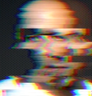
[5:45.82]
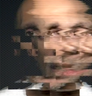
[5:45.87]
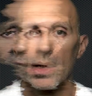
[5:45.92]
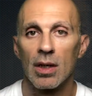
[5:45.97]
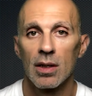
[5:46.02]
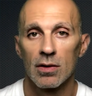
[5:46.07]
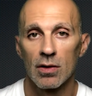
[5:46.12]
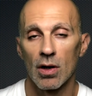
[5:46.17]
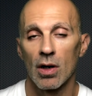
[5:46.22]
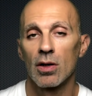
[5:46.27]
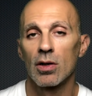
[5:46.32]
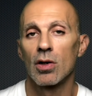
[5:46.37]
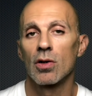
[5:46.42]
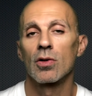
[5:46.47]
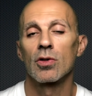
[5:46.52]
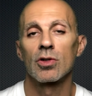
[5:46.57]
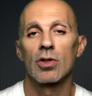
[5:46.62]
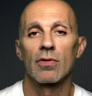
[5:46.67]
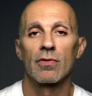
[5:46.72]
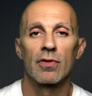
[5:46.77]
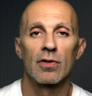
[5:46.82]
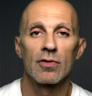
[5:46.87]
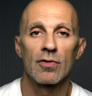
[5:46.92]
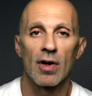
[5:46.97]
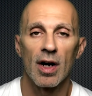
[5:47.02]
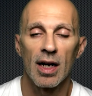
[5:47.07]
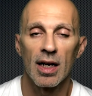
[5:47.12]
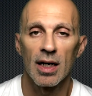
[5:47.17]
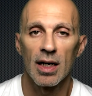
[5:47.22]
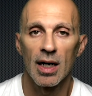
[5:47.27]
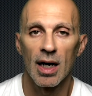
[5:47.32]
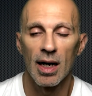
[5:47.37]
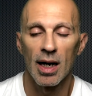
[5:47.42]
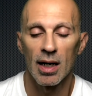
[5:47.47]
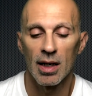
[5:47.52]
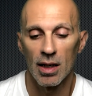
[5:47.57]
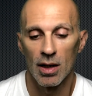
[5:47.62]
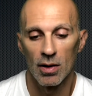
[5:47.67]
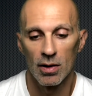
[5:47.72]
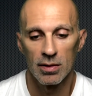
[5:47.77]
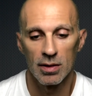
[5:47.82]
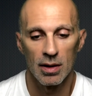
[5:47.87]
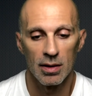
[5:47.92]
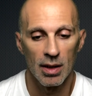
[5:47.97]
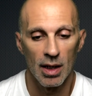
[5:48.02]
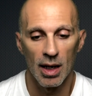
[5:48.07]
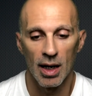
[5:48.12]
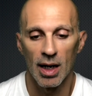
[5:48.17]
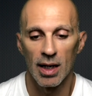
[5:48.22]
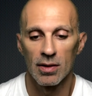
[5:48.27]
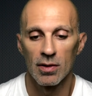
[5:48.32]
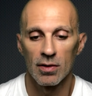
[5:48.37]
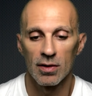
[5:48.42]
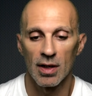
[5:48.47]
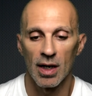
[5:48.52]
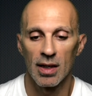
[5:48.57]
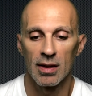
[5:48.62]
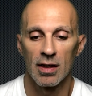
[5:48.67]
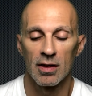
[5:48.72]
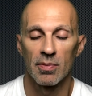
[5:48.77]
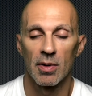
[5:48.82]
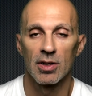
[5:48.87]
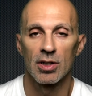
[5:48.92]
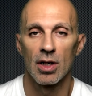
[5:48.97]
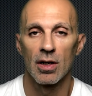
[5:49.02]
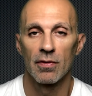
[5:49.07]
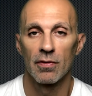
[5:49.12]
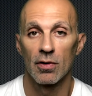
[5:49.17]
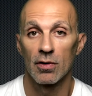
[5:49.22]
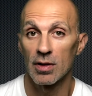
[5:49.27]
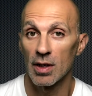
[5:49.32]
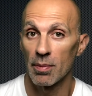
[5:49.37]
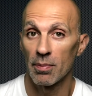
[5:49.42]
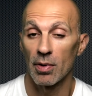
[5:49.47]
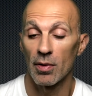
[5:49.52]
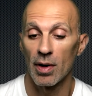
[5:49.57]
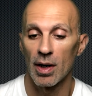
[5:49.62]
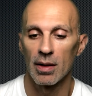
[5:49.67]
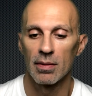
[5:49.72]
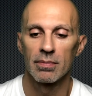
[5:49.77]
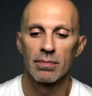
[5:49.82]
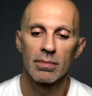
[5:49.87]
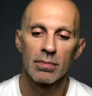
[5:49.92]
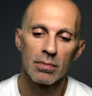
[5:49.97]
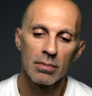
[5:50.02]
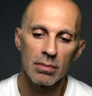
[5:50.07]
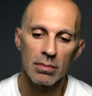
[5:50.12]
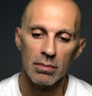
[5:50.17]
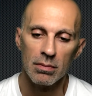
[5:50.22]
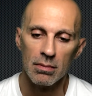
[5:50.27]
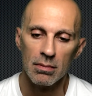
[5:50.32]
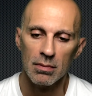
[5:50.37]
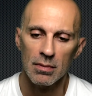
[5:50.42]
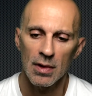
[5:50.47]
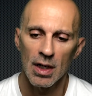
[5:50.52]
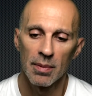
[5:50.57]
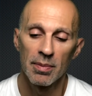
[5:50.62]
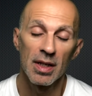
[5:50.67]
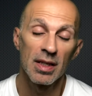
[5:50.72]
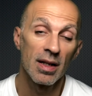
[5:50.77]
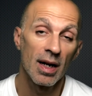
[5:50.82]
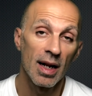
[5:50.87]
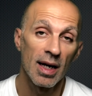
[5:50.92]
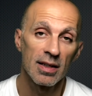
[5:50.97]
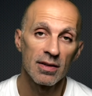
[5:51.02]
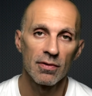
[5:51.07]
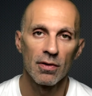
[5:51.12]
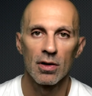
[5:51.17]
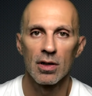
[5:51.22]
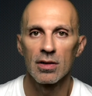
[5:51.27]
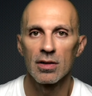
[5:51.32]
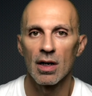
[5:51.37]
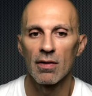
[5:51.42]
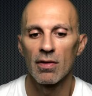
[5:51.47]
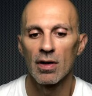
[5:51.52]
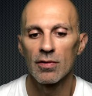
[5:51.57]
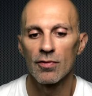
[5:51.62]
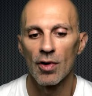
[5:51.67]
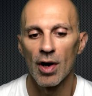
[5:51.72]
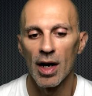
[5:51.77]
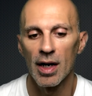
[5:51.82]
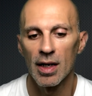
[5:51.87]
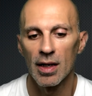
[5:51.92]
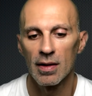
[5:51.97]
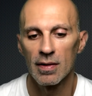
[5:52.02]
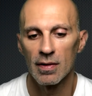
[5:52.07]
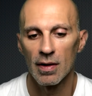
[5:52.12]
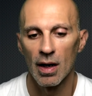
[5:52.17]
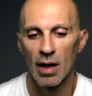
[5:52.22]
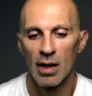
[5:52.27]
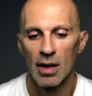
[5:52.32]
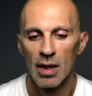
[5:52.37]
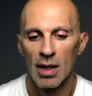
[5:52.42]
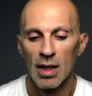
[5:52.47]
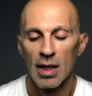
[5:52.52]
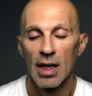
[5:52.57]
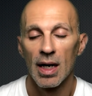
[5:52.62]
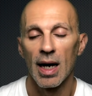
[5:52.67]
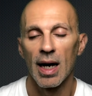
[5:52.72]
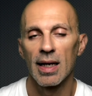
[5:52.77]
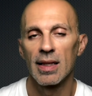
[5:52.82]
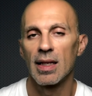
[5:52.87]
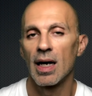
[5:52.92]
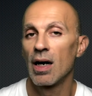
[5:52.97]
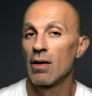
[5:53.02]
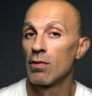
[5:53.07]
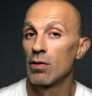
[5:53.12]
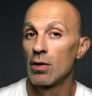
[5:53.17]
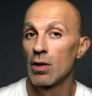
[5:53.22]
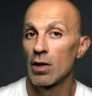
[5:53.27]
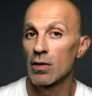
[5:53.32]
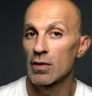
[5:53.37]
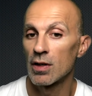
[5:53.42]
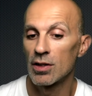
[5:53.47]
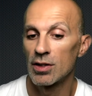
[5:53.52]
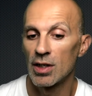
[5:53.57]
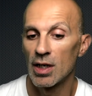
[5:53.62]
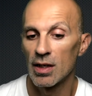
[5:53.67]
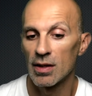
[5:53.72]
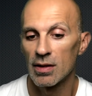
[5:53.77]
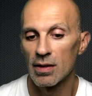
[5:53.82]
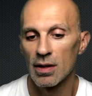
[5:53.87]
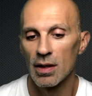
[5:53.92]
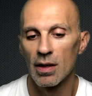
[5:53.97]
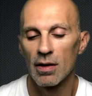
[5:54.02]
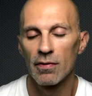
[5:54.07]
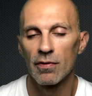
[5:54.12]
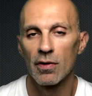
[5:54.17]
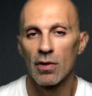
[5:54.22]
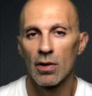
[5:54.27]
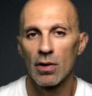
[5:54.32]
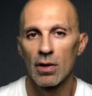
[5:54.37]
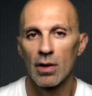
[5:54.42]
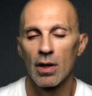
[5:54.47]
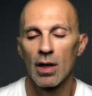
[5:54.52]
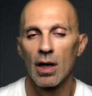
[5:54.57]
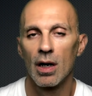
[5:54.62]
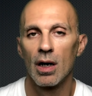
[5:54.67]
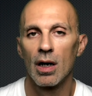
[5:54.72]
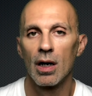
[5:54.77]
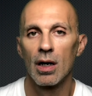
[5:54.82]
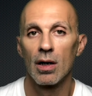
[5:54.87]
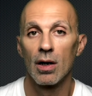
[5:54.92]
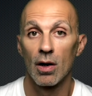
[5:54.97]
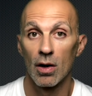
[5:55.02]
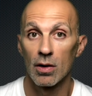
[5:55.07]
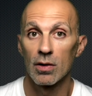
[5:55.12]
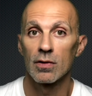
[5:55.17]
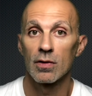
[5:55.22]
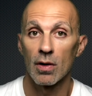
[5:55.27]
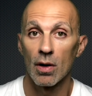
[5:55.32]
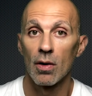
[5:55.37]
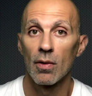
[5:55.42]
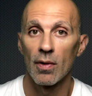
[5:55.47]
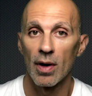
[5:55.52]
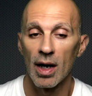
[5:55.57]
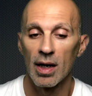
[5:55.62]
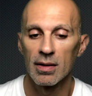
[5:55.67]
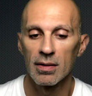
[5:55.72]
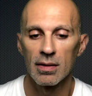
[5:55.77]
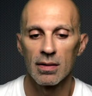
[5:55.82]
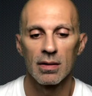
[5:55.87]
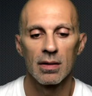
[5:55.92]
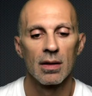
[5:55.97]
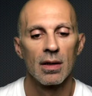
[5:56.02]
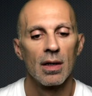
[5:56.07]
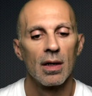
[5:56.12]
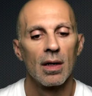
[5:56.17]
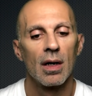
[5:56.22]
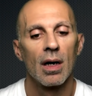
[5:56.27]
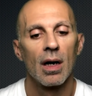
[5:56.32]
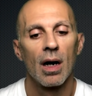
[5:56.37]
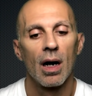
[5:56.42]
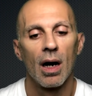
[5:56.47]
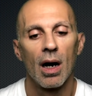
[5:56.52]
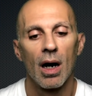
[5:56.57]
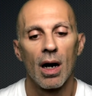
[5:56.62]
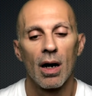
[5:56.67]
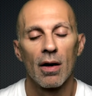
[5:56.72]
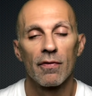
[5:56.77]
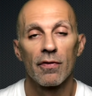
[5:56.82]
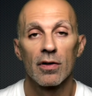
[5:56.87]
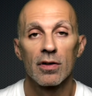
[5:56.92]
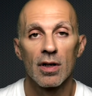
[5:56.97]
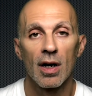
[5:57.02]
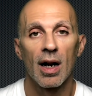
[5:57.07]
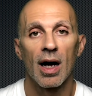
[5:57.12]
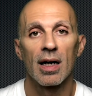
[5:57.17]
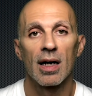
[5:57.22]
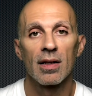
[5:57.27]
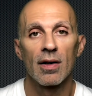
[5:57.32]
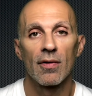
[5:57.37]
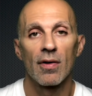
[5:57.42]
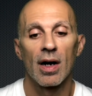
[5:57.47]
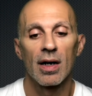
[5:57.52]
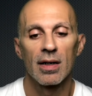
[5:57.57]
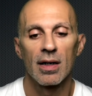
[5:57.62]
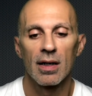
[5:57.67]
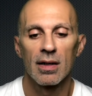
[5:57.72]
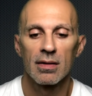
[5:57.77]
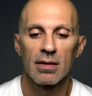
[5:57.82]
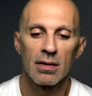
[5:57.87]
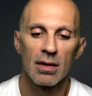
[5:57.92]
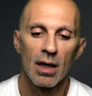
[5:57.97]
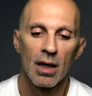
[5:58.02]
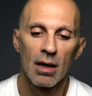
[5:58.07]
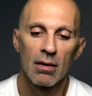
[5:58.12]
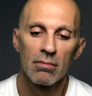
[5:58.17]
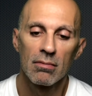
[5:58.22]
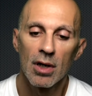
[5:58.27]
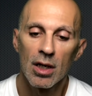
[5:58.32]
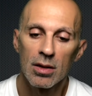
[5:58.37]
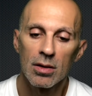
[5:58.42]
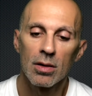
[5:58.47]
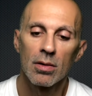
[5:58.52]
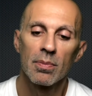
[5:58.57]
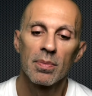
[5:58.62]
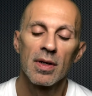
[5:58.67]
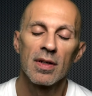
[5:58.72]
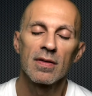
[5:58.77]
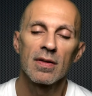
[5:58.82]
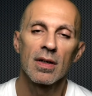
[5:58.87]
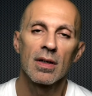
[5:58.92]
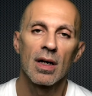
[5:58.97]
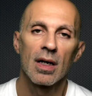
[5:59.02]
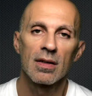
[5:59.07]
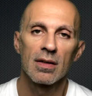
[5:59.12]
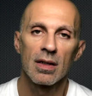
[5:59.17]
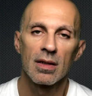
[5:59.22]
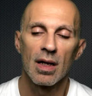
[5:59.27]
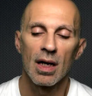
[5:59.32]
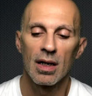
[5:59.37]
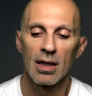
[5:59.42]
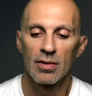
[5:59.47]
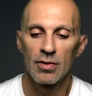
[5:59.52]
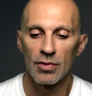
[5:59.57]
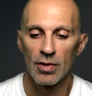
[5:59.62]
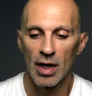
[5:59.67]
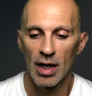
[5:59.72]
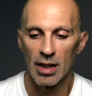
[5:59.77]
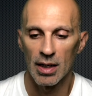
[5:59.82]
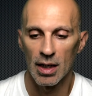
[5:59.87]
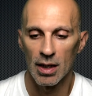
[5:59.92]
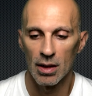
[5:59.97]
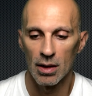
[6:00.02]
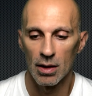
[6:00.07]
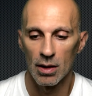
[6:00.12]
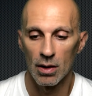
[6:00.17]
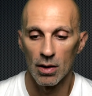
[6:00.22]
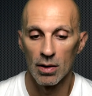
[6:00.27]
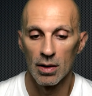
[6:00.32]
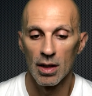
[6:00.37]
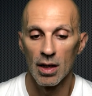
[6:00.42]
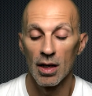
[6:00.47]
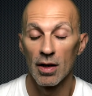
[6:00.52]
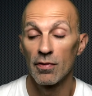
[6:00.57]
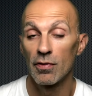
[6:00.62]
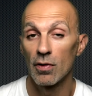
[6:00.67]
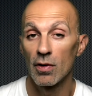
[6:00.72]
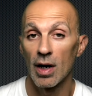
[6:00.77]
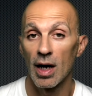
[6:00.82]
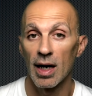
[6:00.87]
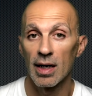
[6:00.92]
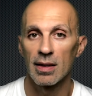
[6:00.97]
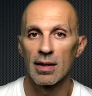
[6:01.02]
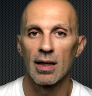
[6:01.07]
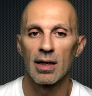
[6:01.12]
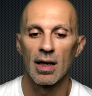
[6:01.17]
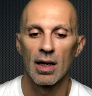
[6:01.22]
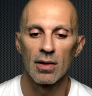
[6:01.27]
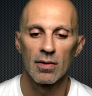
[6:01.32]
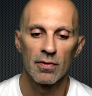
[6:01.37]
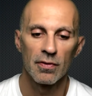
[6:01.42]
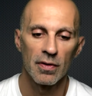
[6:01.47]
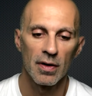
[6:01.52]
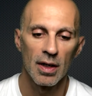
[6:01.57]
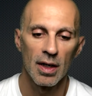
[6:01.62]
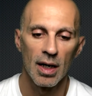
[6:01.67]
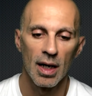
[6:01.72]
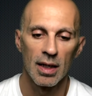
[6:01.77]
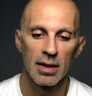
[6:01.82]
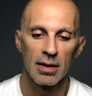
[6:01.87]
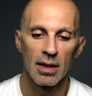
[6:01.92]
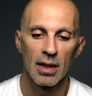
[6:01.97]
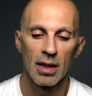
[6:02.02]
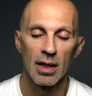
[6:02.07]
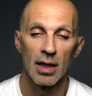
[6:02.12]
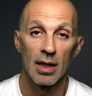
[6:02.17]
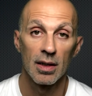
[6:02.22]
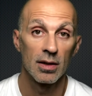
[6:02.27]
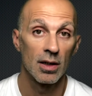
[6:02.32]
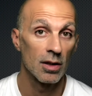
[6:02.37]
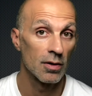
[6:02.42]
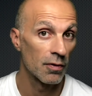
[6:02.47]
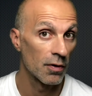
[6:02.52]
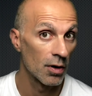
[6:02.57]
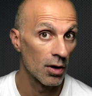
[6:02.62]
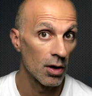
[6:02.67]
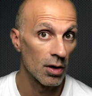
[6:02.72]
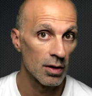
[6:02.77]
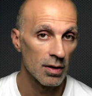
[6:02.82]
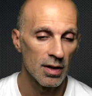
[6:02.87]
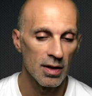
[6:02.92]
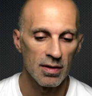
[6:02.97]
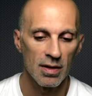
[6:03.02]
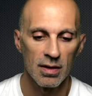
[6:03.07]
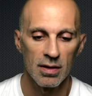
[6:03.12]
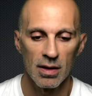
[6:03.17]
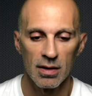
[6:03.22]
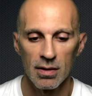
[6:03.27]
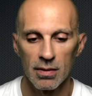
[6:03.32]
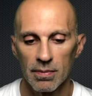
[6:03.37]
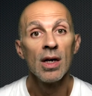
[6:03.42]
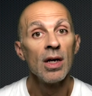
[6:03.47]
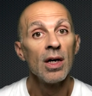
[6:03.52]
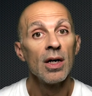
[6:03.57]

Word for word: So in conclusion, for training I like a lot the Adios 8, especially for tempo run, a bit less for interval trainings, and I would not suggest for long slow runs. For the lighter runners, it could be seen as a daily trainer only if you like the ground feel and not for long distances.